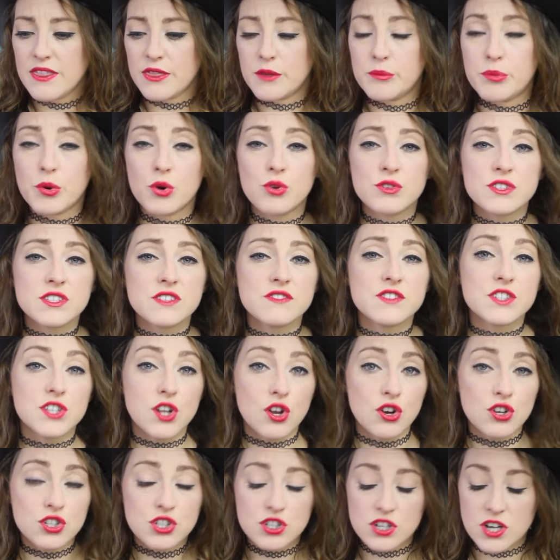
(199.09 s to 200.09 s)
The bones of
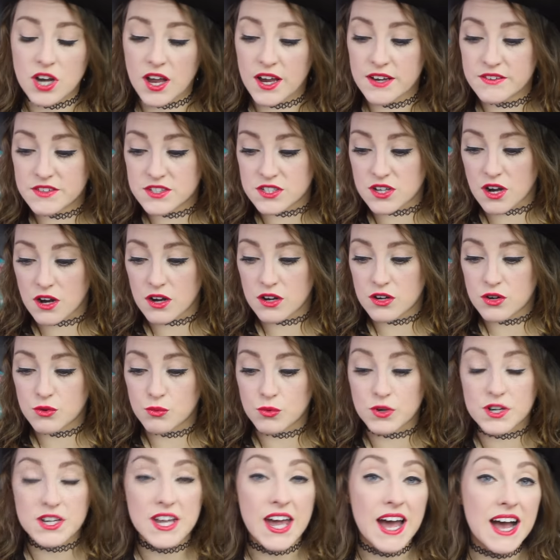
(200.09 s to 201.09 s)
slaughtered livestock
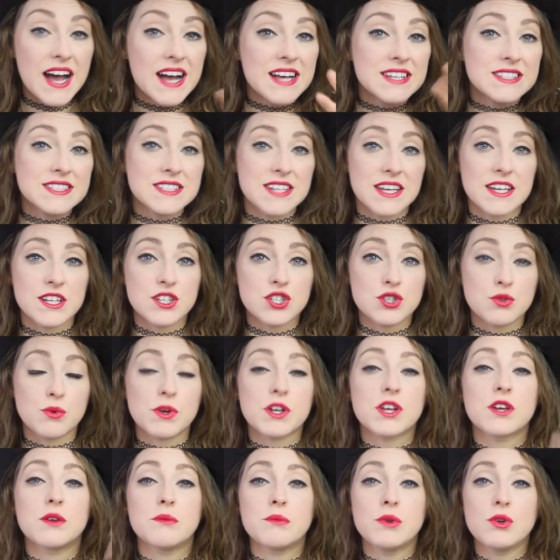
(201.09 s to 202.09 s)
were cast into
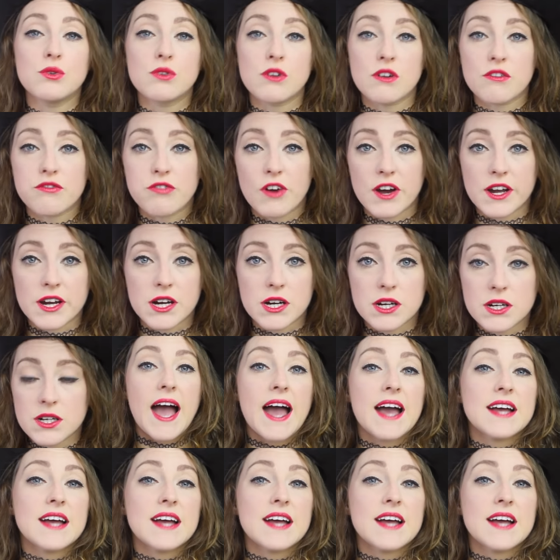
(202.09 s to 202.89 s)
a communal fire,